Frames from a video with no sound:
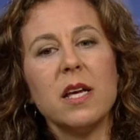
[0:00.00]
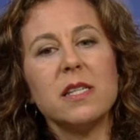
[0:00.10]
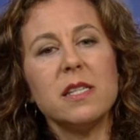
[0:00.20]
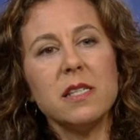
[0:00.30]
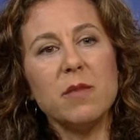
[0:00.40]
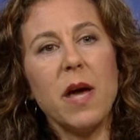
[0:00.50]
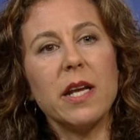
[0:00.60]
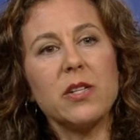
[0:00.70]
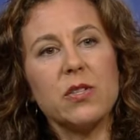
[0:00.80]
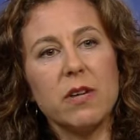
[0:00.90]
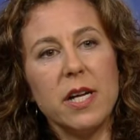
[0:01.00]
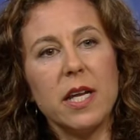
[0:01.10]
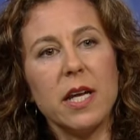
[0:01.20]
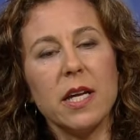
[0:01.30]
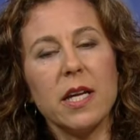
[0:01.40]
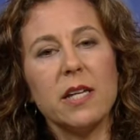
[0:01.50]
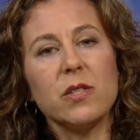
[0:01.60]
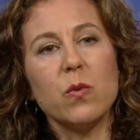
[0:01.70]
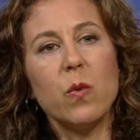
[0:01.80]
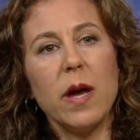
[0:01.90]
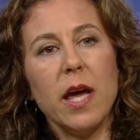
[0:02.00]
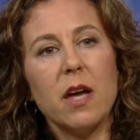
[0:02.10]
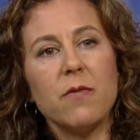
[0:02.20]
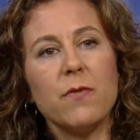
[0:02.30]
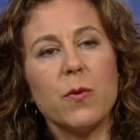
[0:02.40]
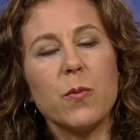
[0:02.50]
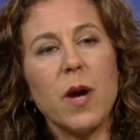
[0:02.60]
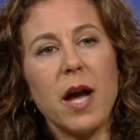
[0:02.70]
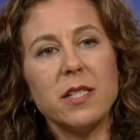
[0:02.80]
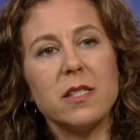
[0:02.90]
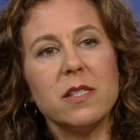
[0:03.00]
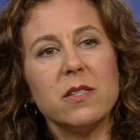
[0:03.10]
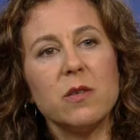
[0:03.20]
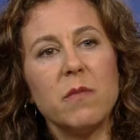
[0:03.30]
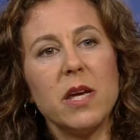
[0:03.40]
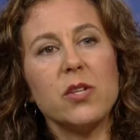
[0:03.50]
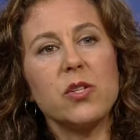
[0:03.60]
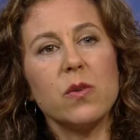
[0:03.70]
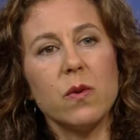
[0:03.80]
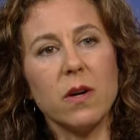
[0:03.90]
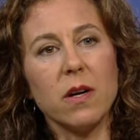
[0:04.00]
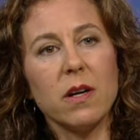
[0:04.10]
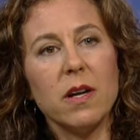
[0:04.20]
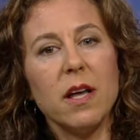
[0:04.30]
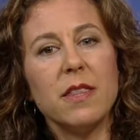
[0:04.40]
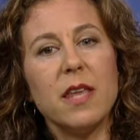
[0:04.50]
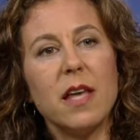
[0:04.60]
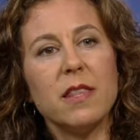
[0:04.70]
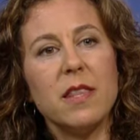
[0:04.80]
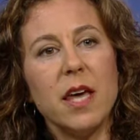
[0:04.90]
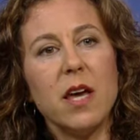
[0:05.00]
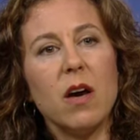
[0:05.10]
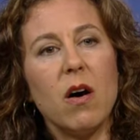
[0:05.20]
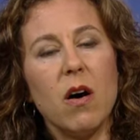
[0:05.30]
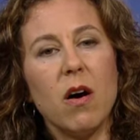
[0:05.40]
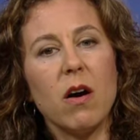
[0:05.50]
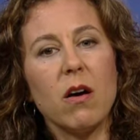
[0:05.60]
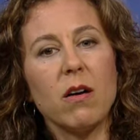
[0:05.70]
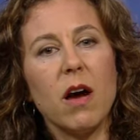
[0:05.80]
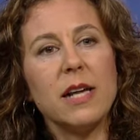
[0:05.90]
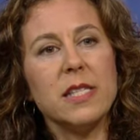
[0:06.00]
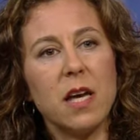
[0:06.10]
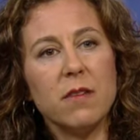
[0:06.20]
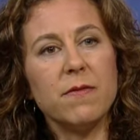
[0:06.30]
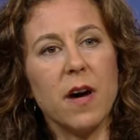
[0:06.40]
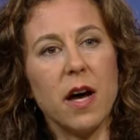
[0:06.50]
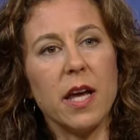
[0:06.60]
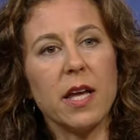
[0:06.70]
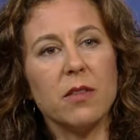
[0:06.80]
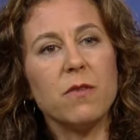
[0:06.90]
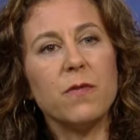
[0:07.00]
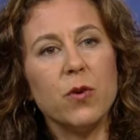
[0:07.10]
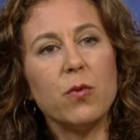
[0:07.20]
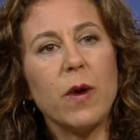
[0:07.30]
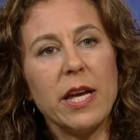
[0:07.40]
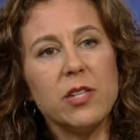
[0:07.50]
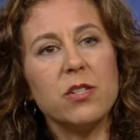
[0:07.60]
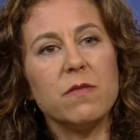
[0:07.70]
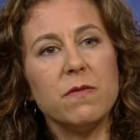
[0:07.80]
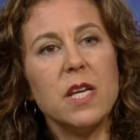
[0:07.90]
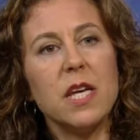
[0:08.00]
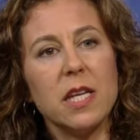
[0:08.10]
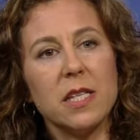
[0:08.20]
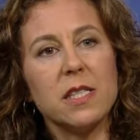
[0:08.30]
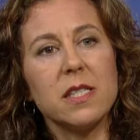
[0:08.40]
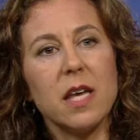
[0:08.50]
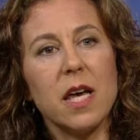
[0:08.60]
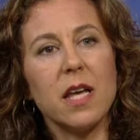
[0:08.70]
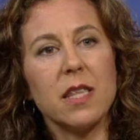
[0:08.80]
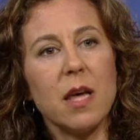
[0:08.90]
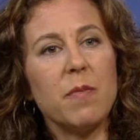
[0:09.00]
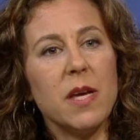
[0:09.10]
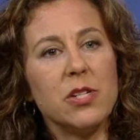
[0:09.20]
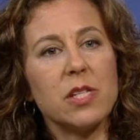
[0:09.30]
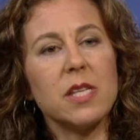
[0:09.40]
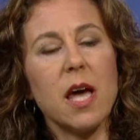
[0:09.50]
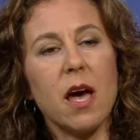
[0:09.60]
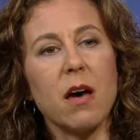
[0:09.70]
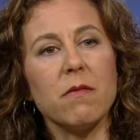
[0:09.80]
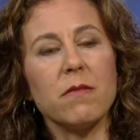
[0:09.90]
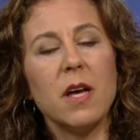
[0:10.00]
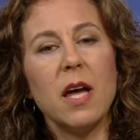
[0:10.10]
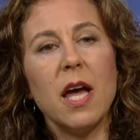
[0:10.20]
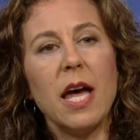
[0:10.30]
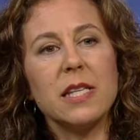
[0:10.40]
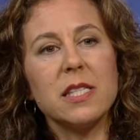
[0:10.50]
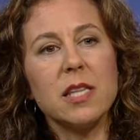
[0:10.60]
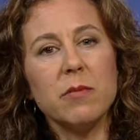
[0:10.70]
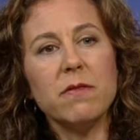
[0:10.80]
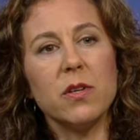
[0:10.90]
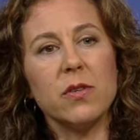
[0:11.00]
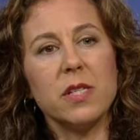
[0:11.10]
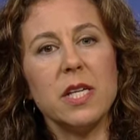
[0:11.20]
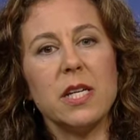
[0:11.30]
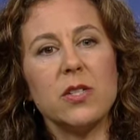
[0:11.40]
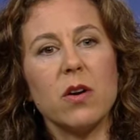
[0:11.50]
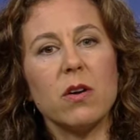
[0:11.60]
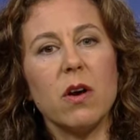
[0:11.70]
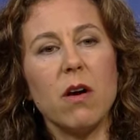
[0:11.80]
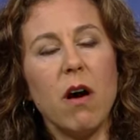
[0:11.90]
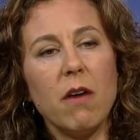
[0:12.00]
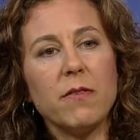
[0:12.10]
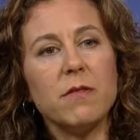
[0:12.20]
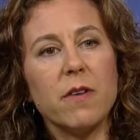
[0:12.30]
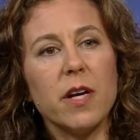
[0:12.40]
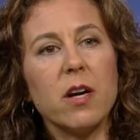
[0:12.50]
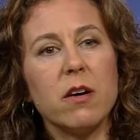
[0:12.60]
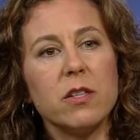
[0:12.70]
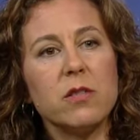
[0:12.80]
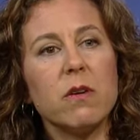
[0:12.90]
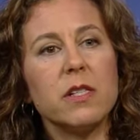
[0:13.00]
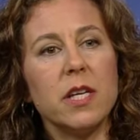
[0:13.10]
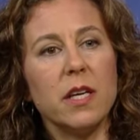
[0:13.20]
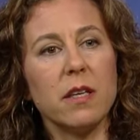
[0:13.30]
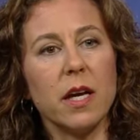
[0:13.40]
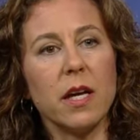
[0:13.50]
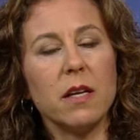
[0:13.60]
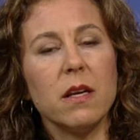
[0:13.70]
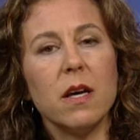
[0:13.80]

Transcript: Systematic screening is a way for practices to make sure that they are identifying the full range of needs that patients have. And some of those needs are often very hard to articulate.